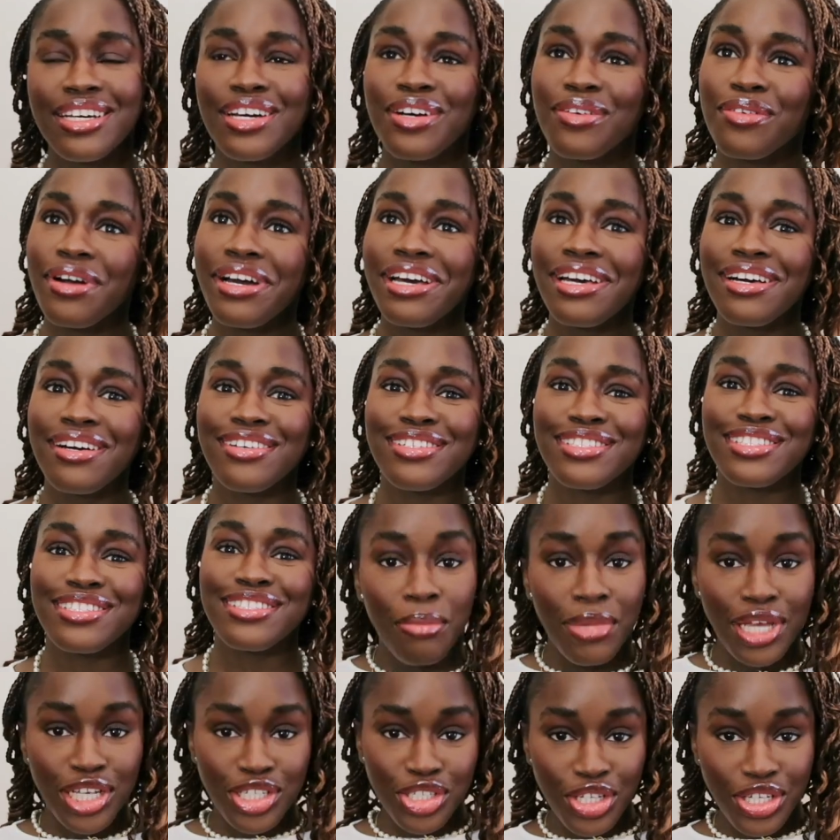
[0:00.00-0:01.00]
what else,
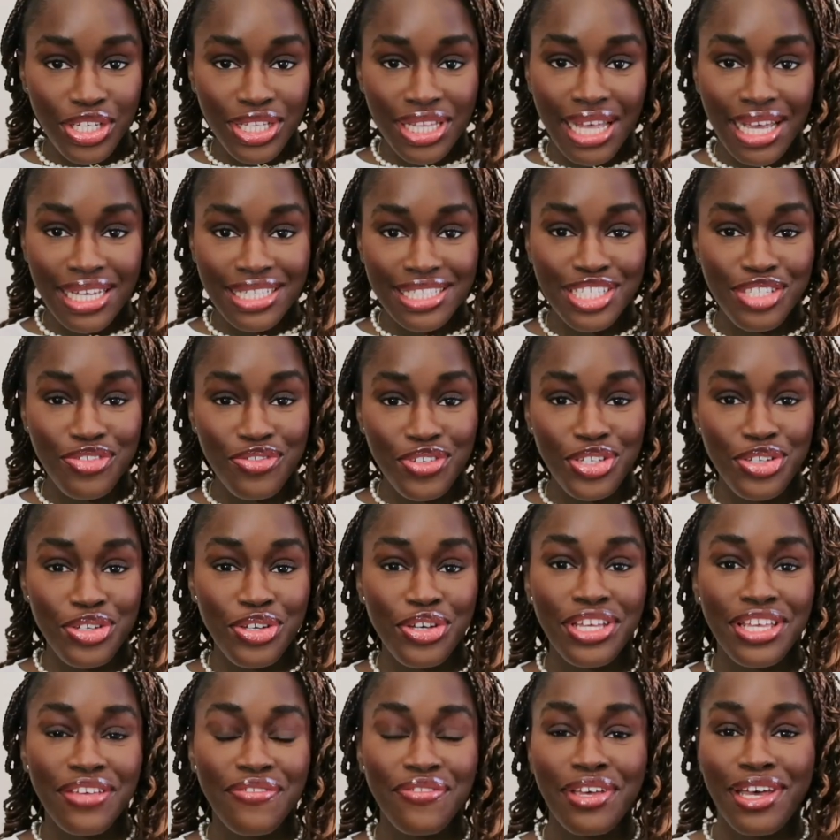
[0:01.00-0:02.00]
make sure you like this video
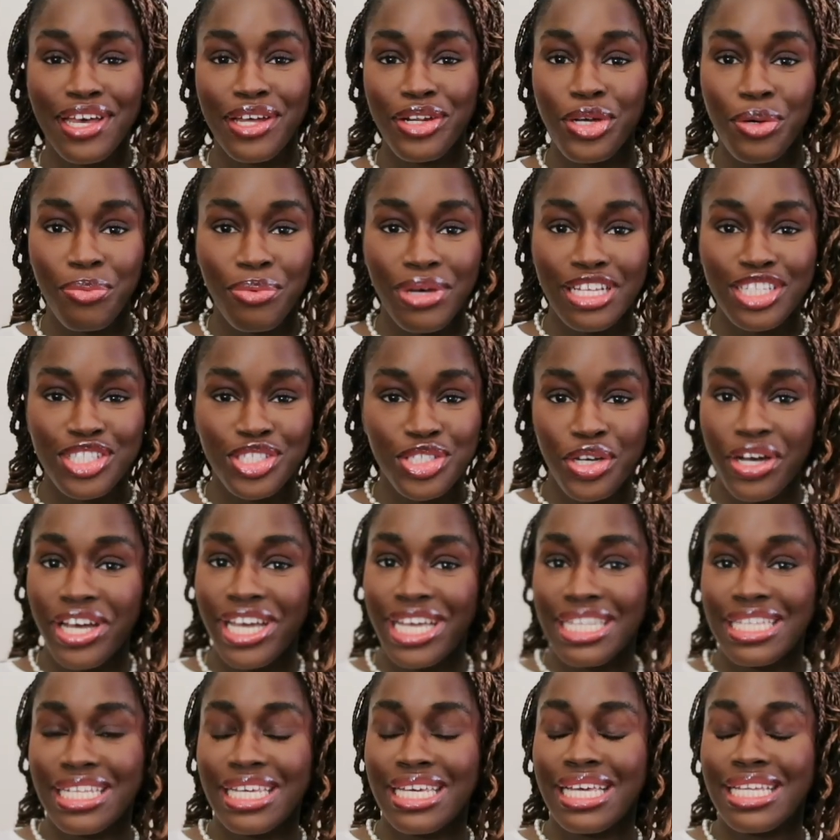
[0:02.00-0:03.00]
if you end up
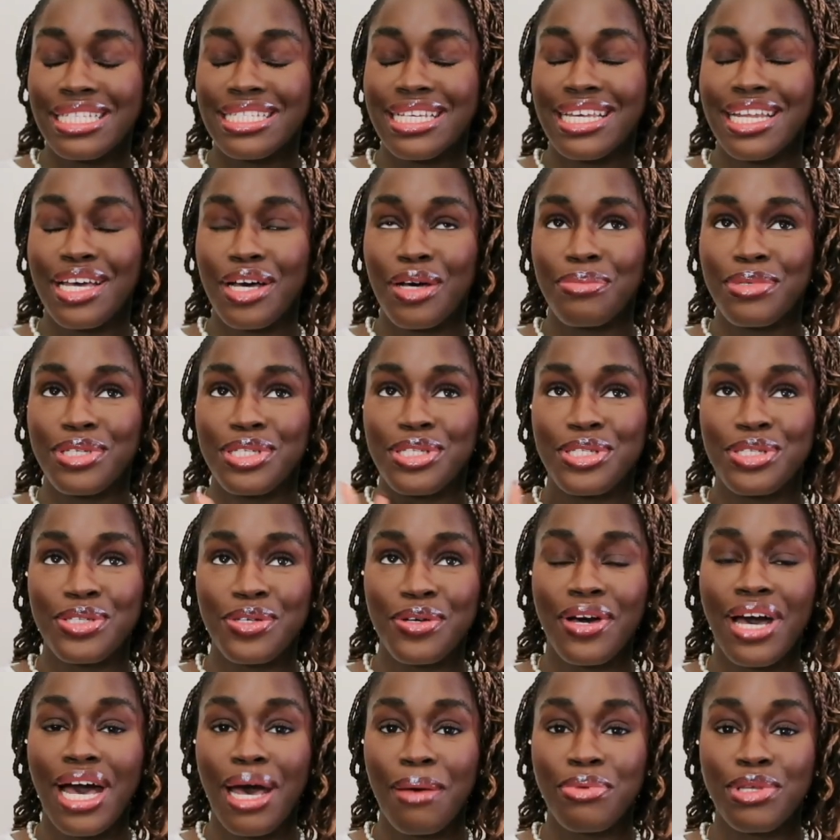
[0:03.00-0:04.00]
enjoying it, and I'll be
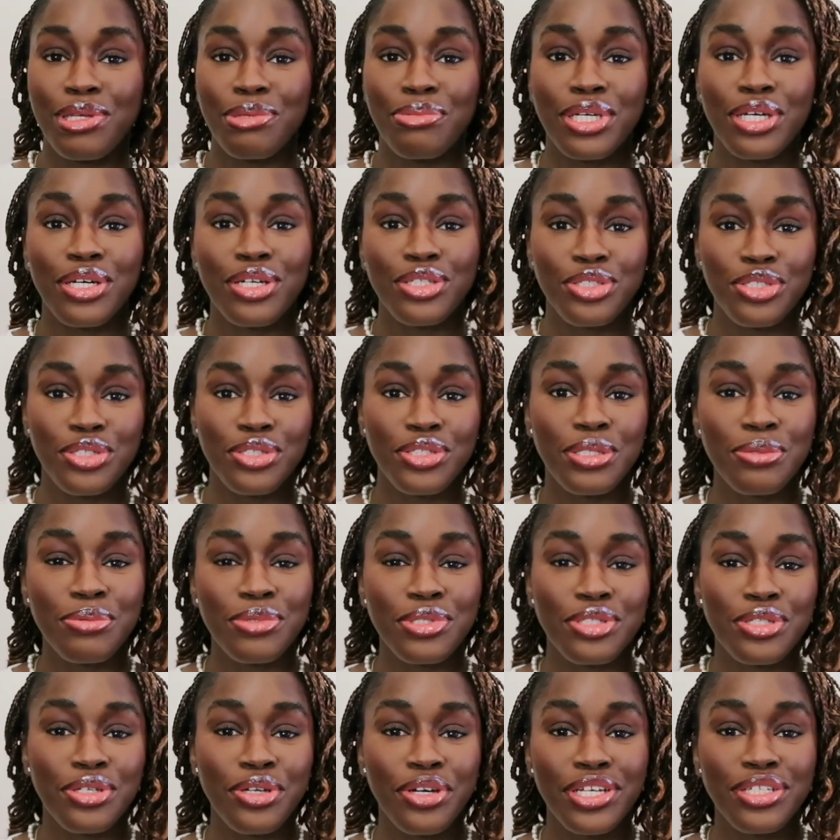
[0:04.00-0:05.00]
so happy because YouTube
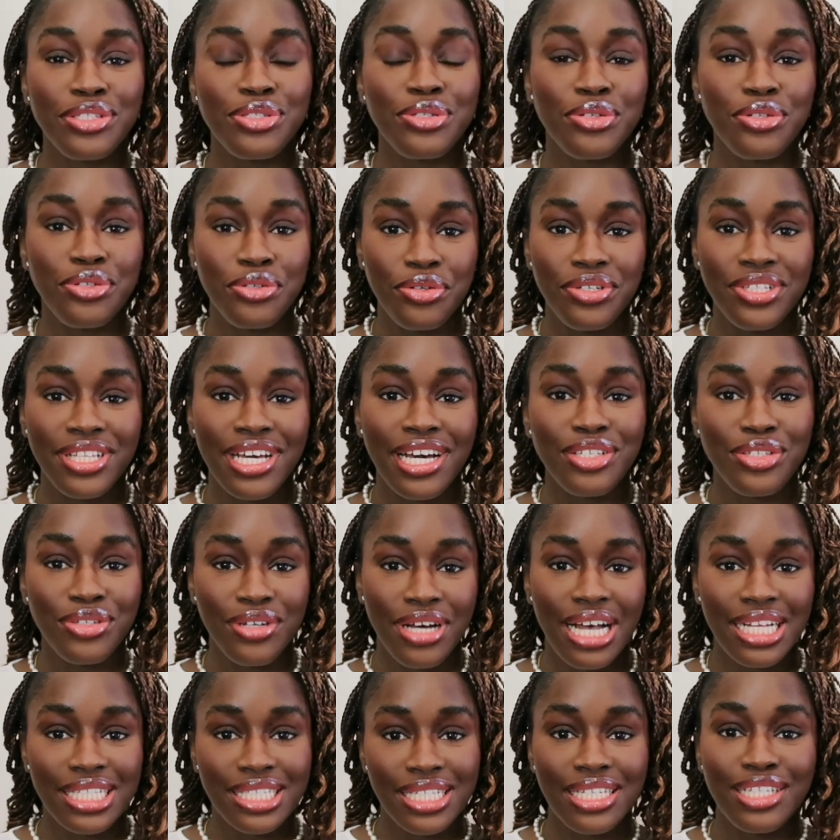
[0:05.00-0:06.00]
is going to know that you
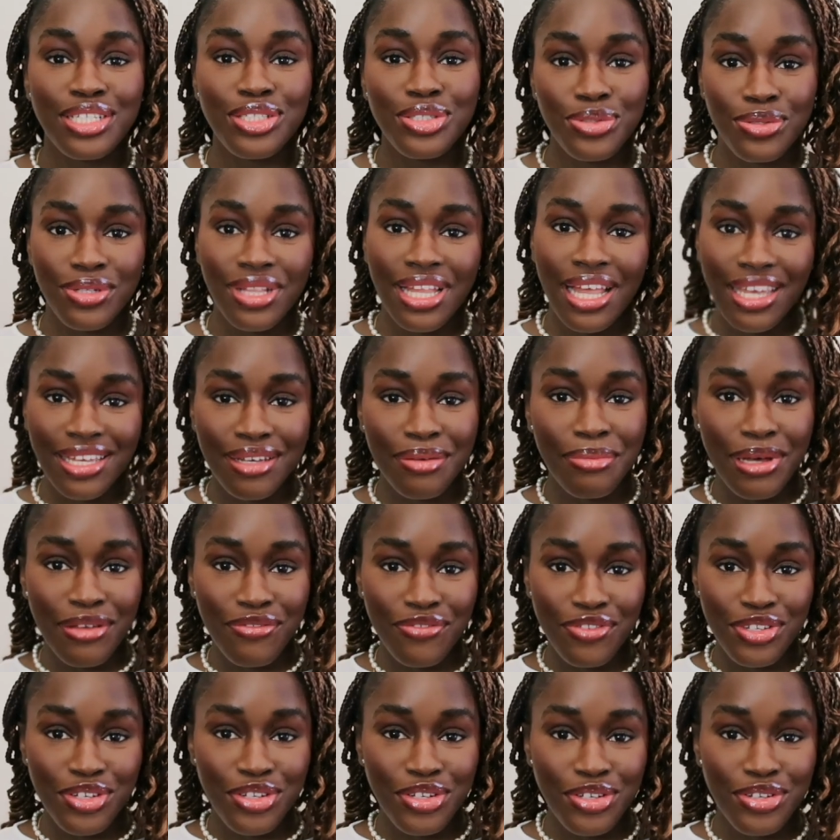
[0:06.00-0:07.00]
actually do like my
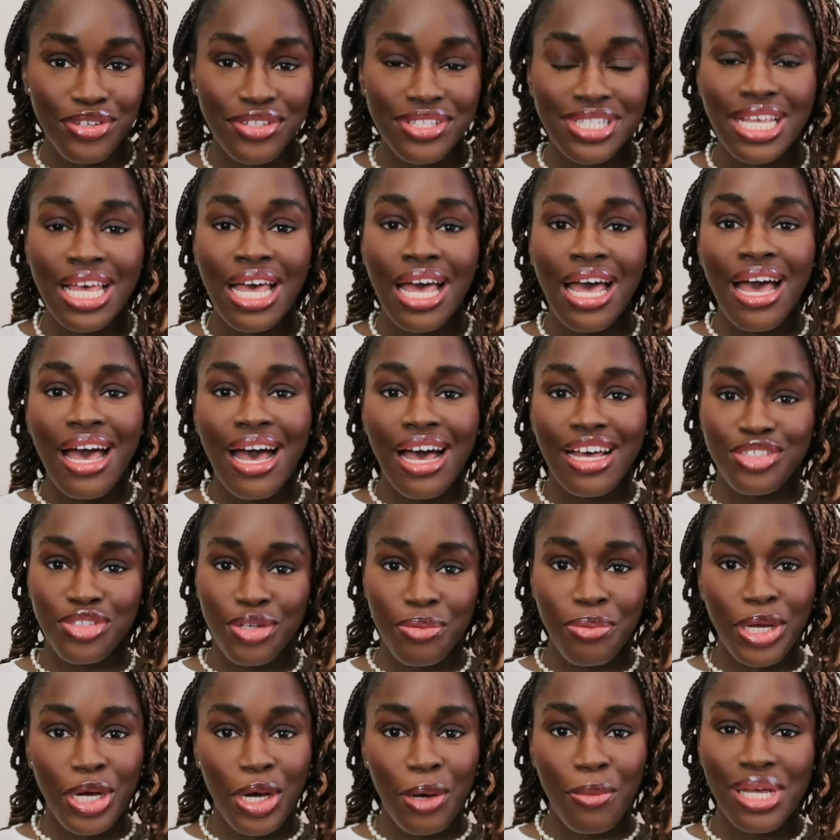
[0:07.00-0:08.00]
videos. And
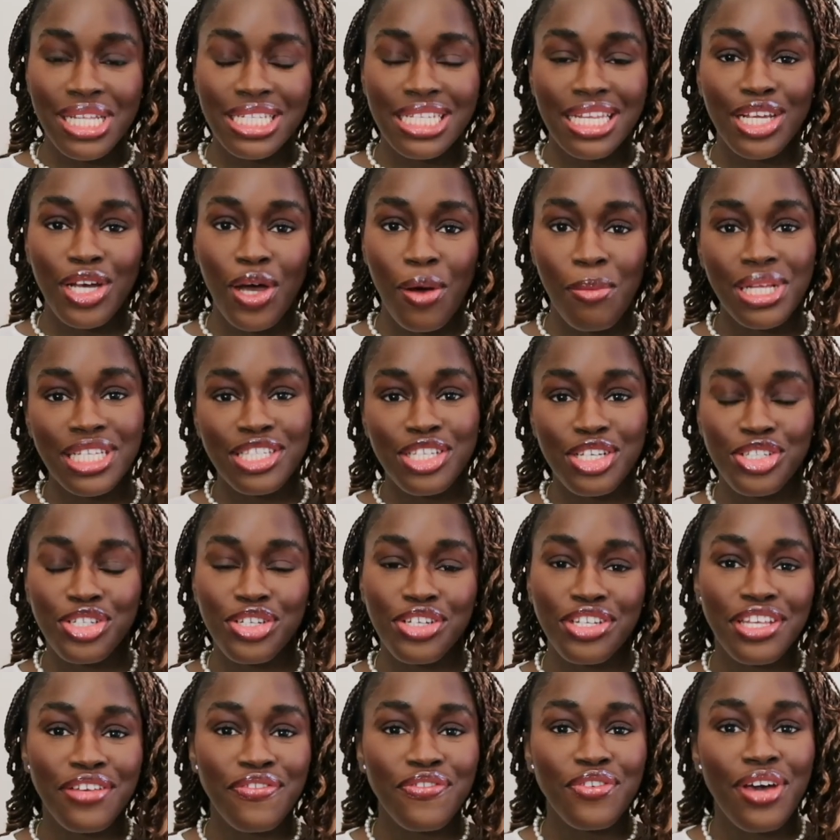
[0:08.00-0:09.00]
drop a comment in the comment
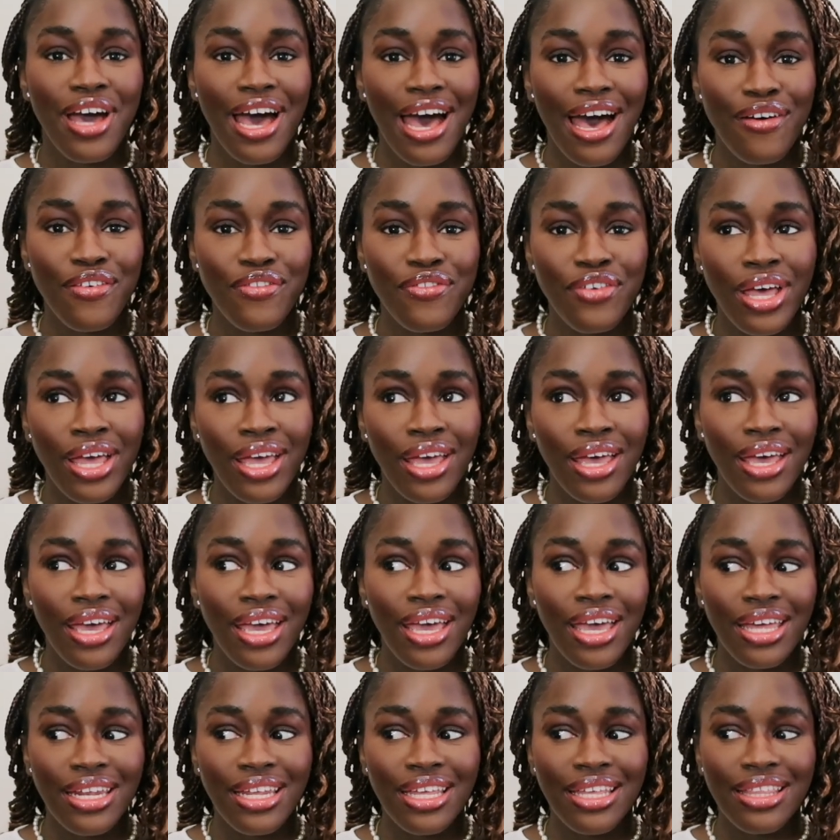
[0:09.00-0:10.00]
section if you have
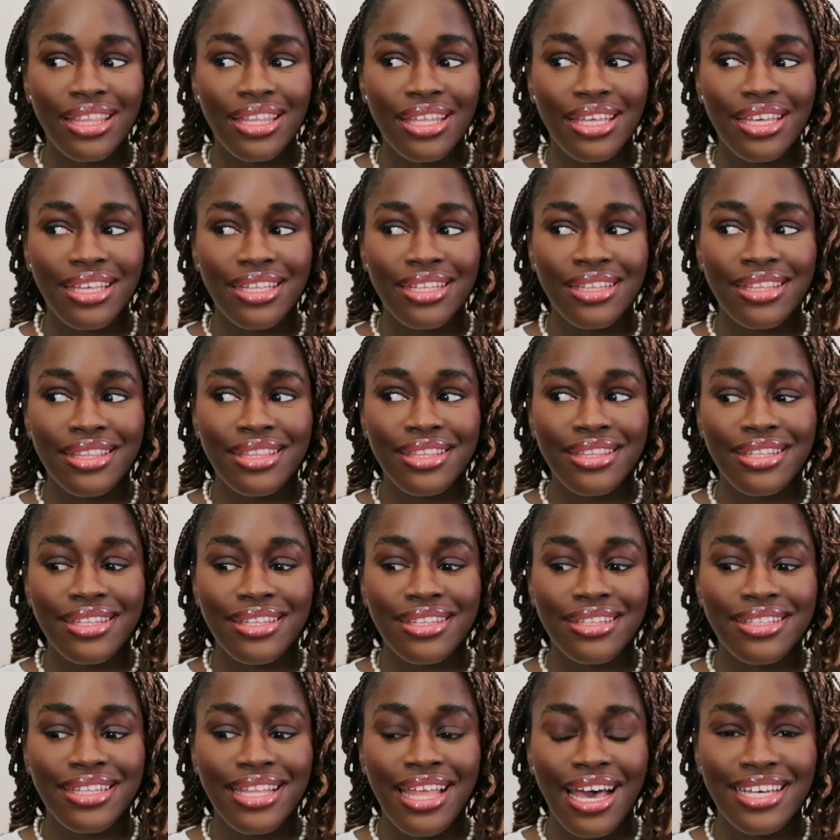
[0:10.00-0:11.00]

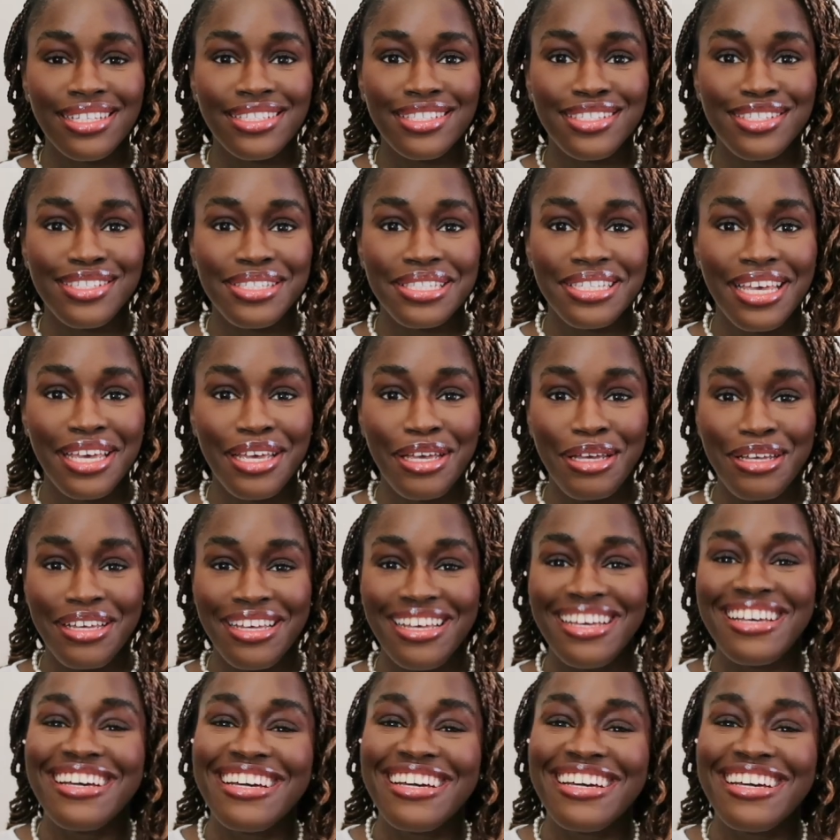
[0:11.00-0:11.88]
anything nice to say.